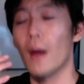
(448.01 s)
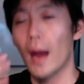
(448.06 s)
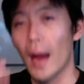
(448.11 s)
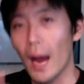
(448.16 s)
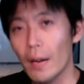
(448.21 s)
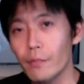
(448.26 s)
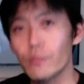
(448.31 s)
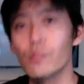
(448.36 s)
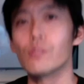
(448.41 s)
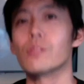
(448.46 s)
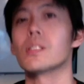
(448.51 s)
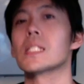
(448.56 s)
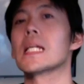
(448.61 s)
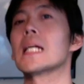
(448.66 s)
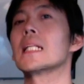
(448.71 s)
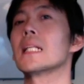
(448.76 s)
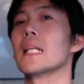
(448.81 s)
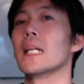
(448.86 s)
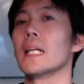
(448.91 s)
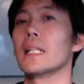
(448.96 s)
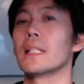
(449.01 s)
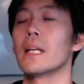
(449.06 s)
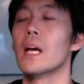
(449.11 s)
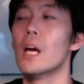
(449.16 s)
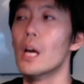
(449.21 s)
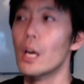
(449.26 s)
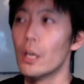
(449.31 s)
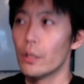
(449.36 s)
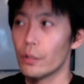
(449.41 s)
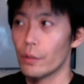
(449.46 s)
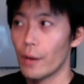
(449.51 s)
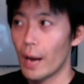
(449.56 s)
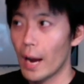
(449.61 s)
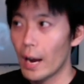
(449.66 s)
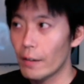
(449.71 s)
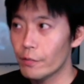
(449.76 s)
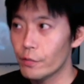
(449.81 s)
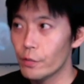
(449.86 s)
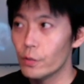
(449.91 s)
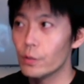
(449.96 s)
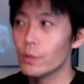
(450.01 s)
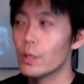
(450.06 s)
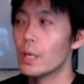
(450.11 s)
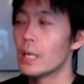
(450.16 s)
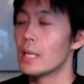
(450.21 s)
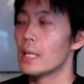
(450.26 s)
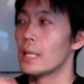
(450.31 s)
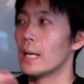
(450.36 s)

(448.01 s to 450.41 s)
have to study it you have to